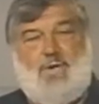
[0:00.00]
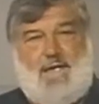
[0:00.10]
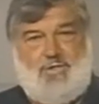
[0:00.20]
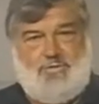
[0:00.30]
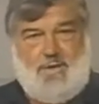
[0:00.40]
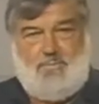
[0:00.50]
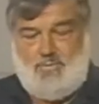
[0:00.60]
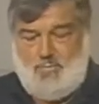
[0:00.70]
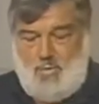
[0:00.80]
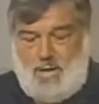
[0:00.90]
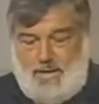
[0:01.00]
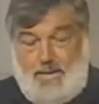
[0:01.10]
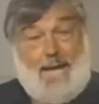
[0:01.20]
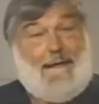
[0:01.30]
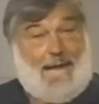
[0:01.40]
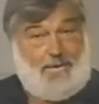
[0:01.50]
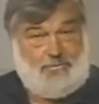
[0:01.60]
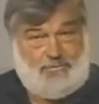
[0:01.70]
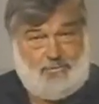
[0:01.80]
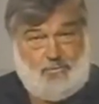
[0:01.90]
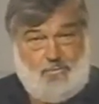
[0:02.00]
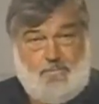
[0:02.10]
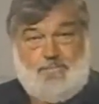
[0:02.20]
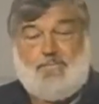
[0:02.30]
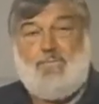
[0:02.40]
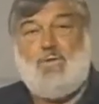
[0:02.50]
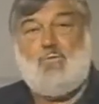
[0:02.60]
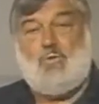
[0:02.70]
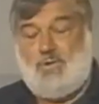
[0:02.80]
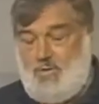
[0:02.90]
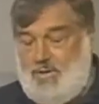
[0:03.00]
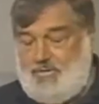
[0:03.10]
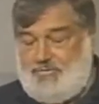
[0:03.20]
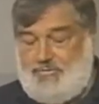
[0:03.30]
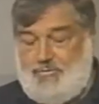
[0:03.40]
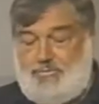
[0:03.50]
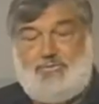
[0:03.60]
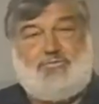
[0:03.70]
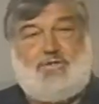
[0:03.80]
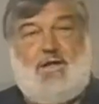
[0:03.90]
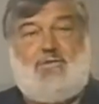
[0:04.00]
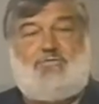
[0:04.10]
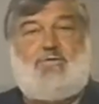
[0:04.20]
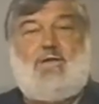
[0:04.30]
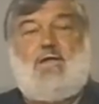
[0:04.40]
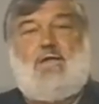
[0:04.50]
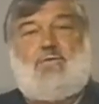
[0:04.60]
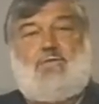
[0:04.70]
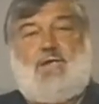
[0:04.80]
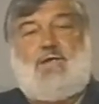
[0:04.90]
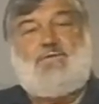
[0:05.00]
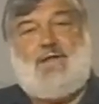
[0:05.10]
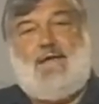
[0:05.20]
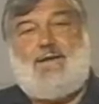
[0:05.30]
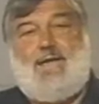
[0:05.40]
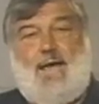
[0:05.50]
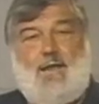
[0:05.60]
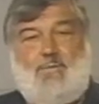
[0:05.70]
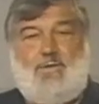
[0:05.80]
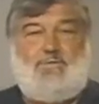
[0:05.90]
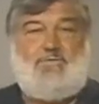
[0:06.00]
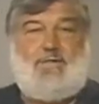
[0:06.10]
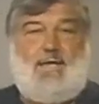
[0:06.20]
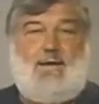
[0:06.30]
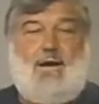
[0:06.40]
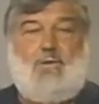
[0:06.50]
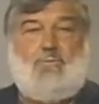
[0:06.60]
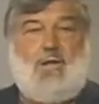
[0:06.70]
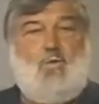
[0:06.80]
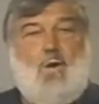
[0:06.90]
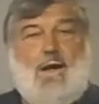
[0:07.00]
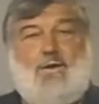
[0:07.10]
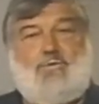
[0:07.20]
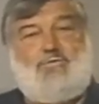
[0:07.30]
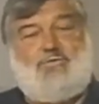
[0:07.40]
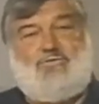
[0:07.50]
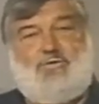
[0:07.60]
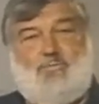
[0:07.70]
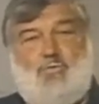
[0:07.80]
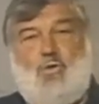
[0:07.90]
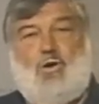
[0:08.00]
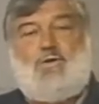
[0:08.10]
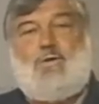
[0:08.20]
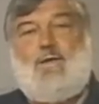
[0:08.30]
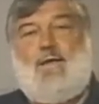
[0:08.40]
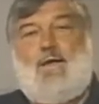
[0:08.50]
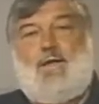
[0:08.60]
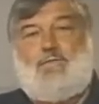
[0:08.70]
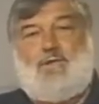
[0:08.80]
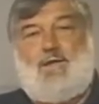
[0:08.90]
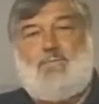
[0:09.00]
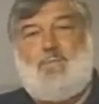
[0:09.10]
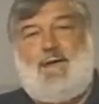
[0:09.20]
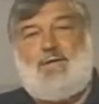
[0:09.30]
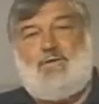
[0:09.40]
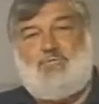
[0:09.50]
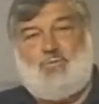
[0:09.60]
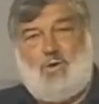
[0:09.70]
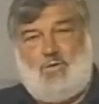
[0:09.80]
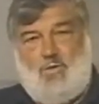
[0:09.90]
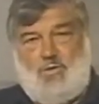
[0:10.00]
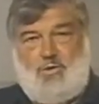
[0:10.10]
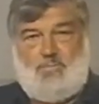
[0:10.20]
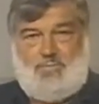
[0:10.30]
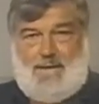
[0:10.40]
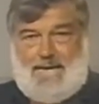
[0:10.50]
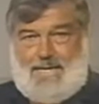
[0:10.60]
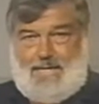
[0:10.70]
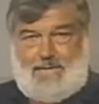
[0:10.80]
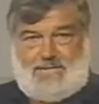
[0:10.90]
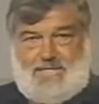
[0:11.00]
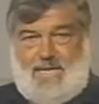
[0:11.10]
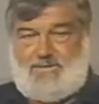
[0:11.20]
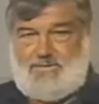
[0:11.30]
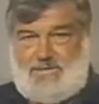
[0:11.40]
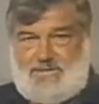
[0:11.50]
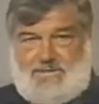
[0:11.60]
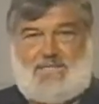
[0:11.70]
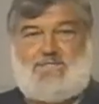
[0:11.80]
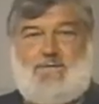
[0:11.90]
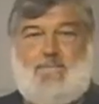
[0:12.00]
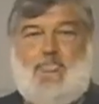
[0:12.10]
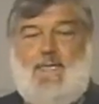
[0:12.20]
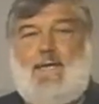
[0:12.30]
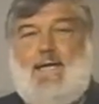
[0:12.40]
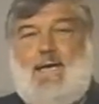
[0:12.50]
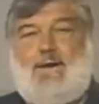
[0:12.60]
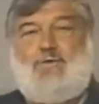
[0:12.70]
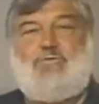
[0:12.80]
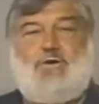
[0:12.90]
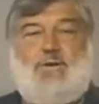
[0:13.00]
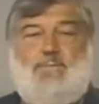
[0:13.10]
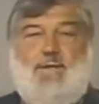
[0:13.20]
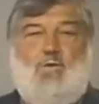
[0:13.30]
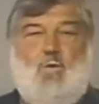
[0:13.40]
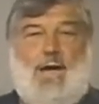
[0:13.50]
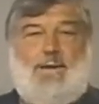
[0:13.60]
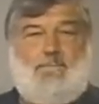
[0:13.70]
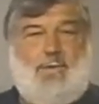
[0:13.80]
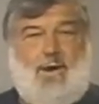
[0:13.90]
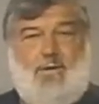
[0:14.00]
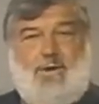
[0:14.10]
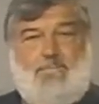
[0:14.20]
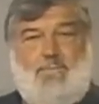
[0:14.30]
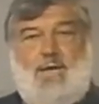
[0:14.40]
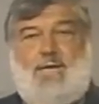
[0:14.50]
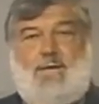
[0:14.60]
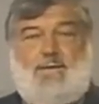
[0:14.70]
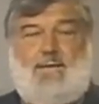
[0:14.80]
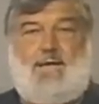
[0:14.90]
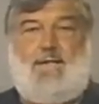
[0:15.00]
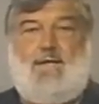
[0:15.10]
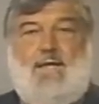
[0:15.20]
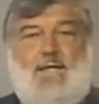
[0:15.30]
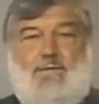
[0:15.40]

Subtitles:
page number 1 and 2, we're going to discuss the data elements that are required to support the maintenance work order planning and scheduling system. And it's going to be quite apparent immediately